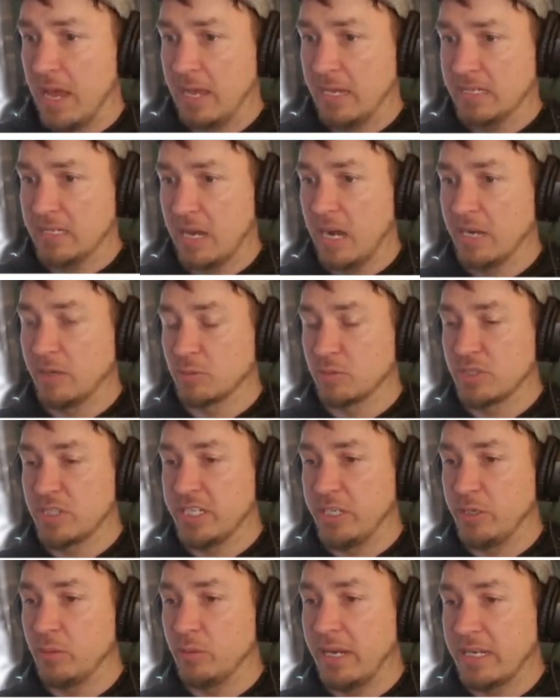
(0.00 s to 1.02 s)
And I will
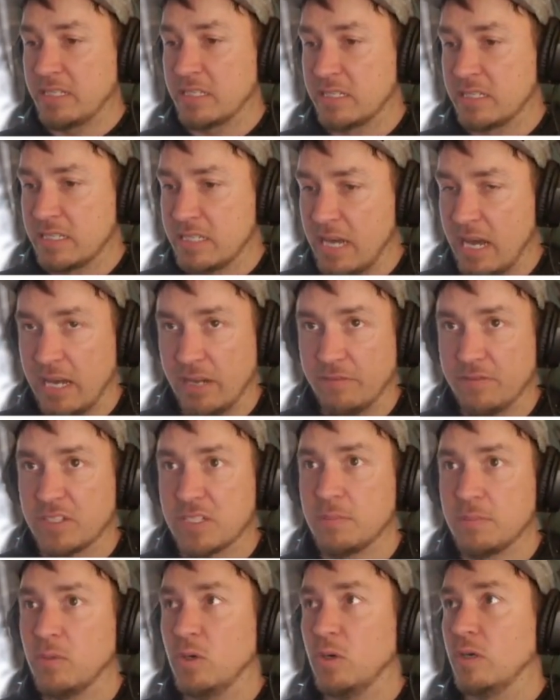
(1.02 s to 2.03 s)
see you later today
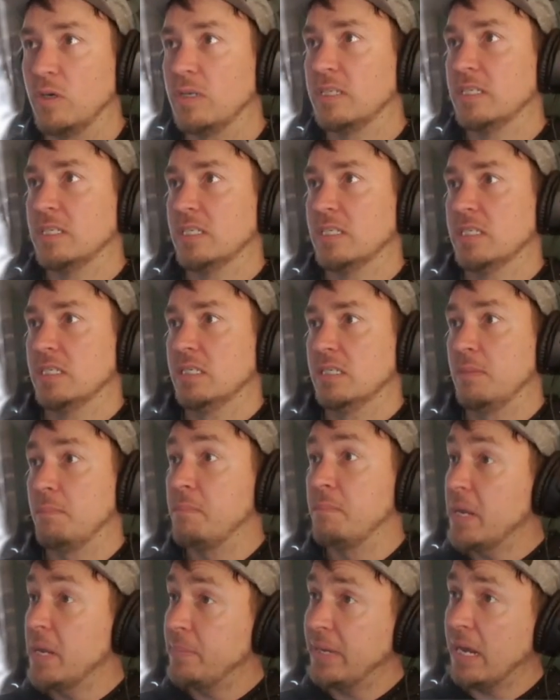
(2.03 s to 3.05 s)
for some more.
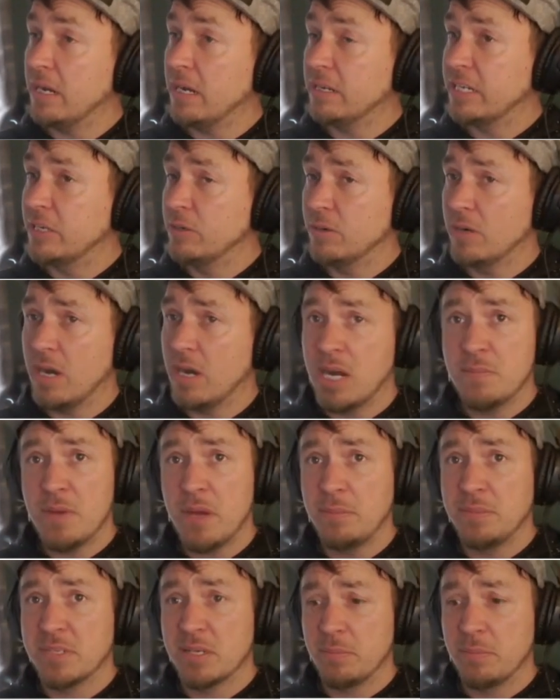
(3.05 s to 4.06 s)
Maybe Anarchy
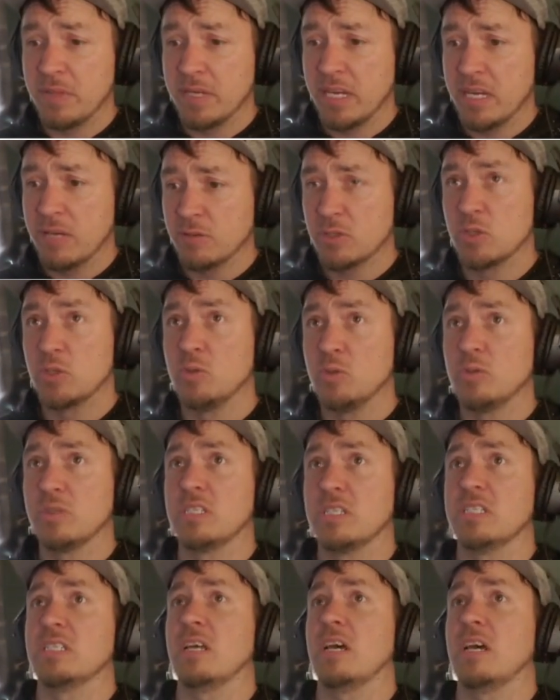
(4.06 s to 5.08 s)
Online, maybe something else, who's to